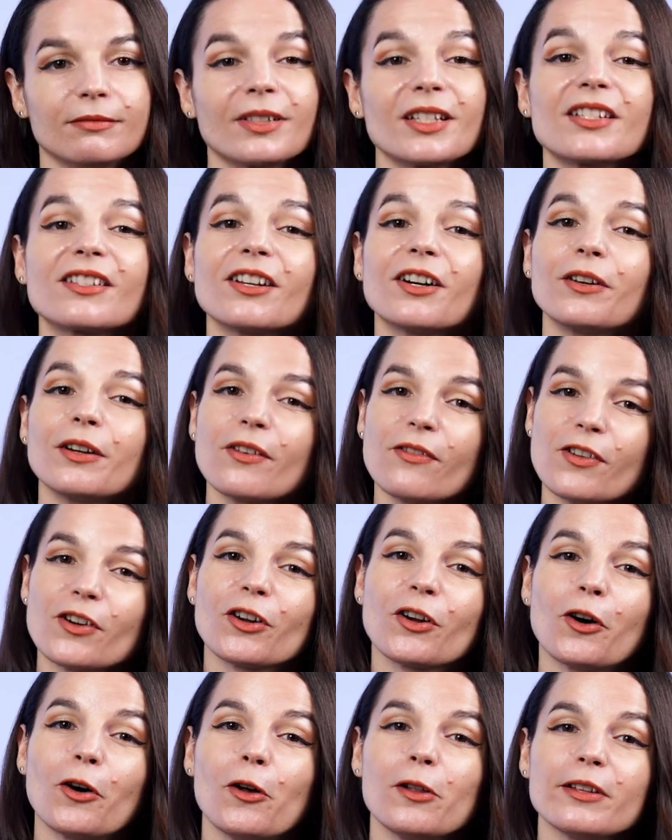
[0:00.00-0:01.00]
So if your
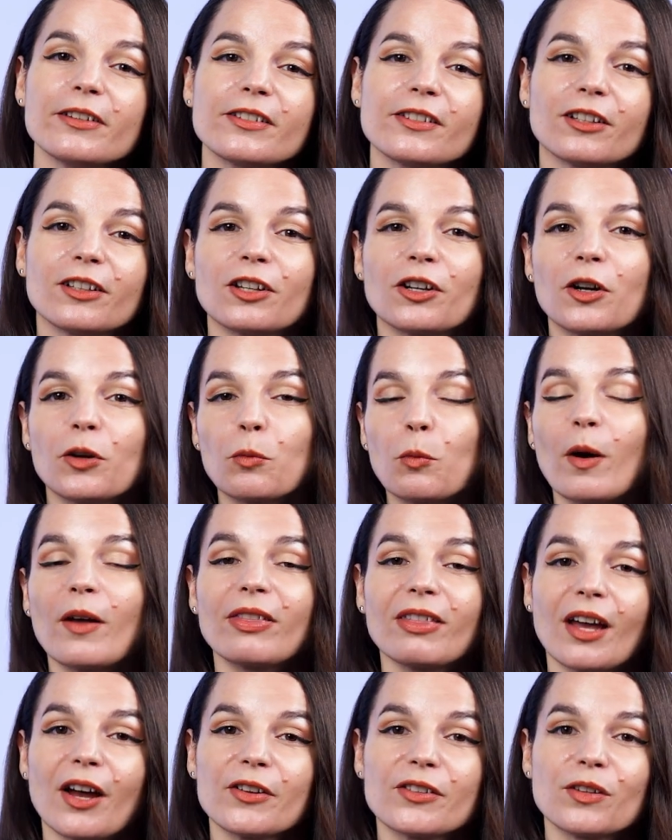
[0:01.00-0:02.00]
goal is to learn
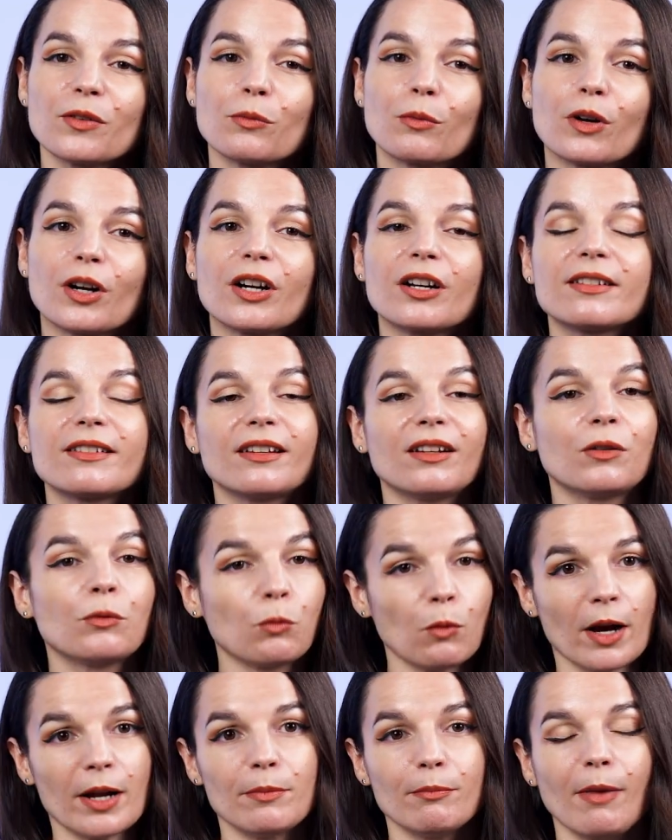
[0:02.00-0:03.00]
1,000 words in
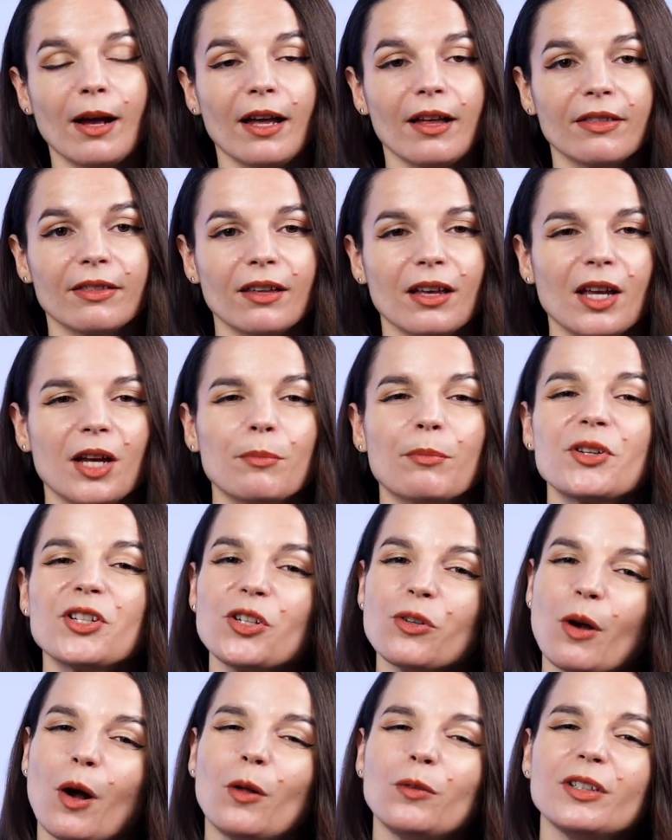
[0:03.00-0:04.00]
1 month, but
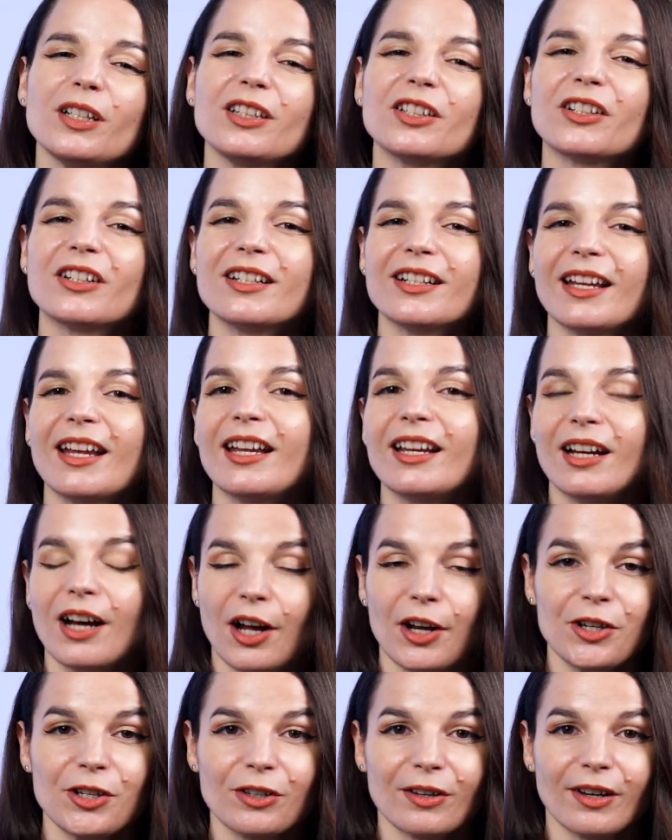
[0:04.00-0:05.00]
you only learned
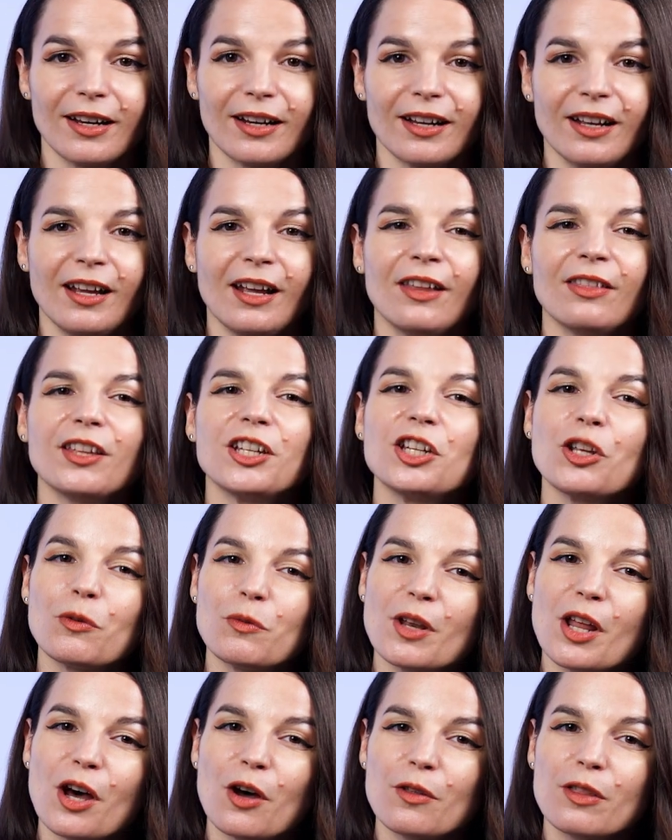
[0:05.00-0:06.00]
800, then you
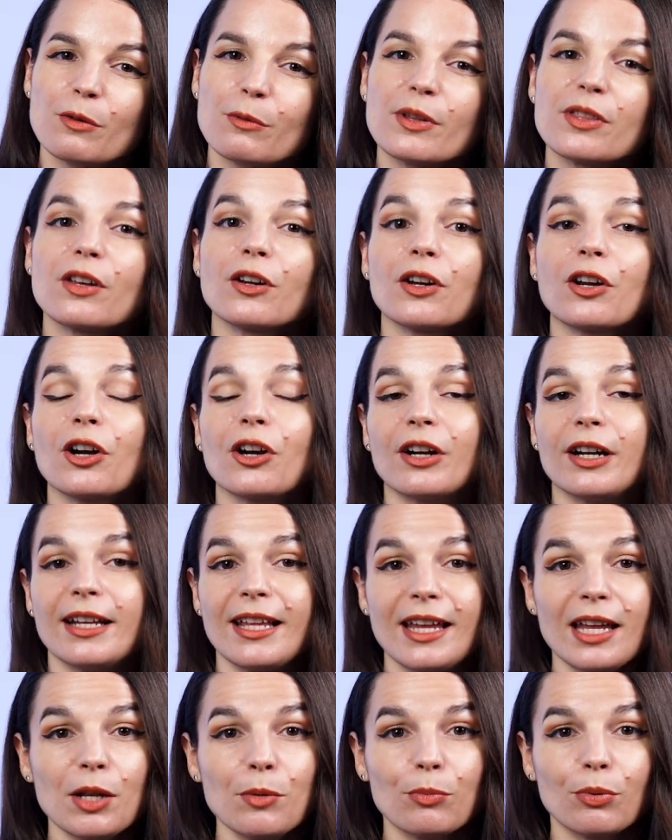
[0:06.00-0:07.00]
know that with your current
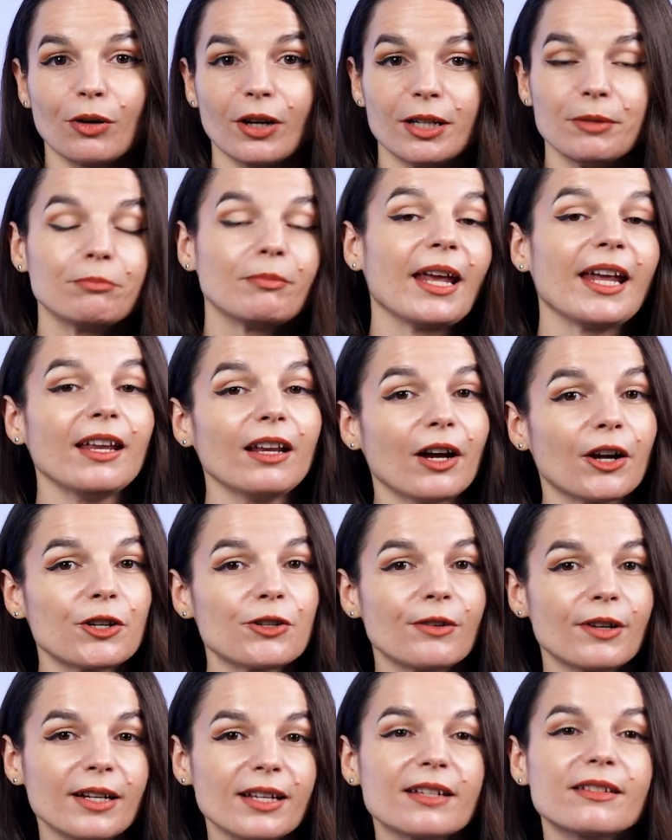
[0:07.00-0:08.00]
input,
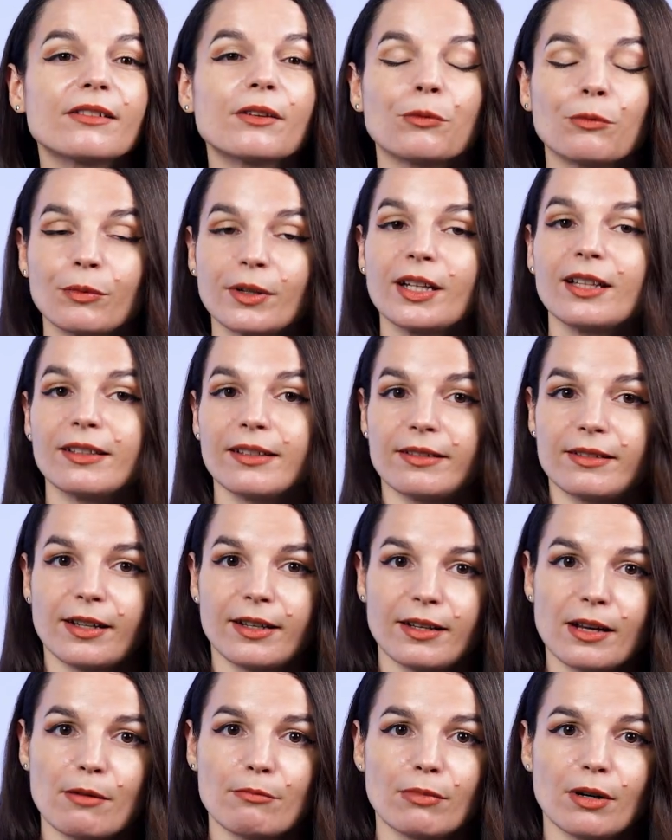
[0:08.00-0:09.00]
800 is a realistic
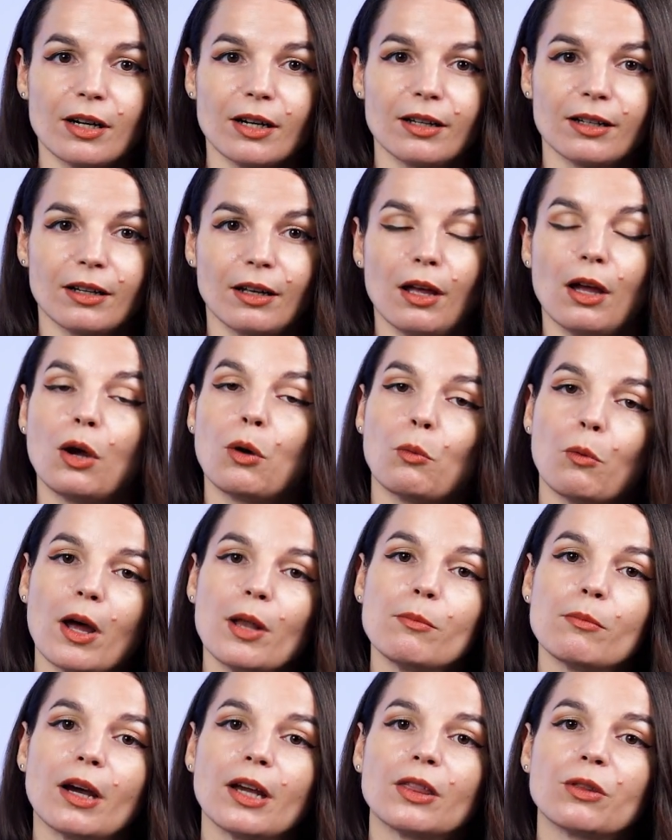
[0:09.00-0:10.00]
number.
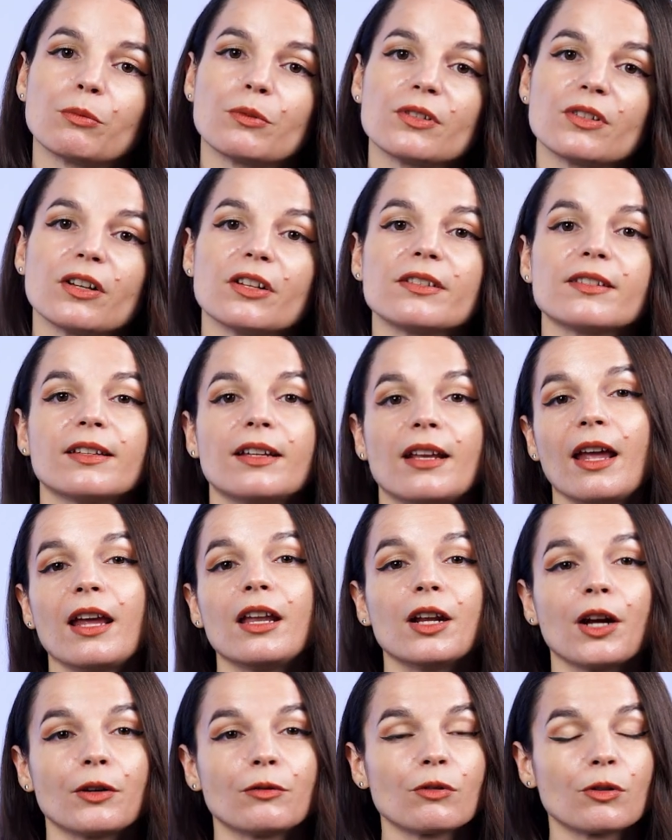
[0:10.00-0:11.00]
1 month results
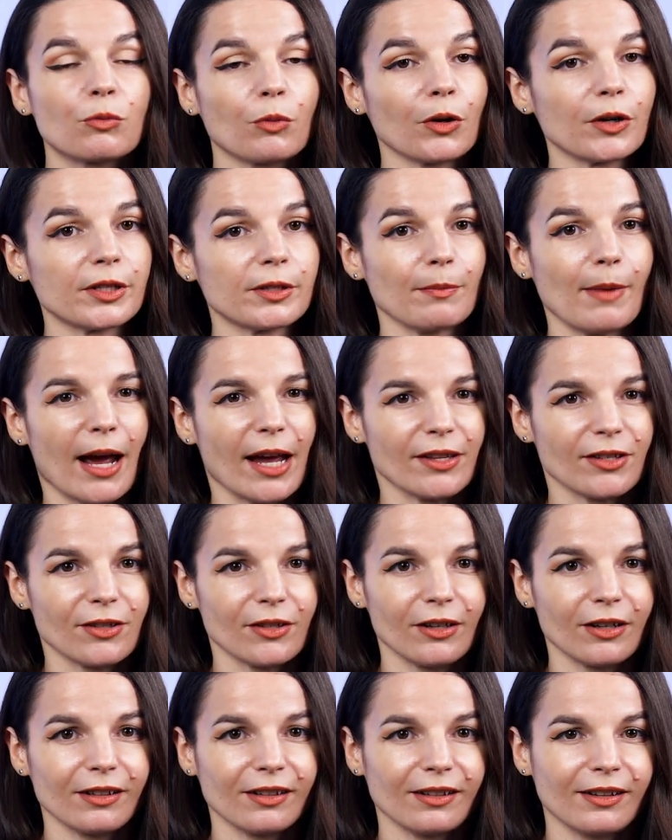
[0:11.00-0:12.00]
800 words
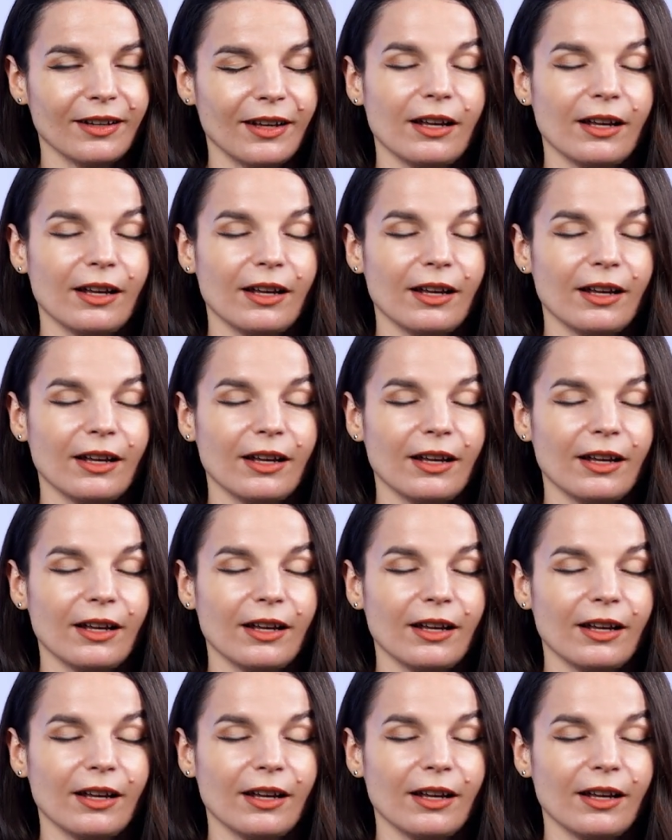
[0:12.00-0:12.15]
mastered.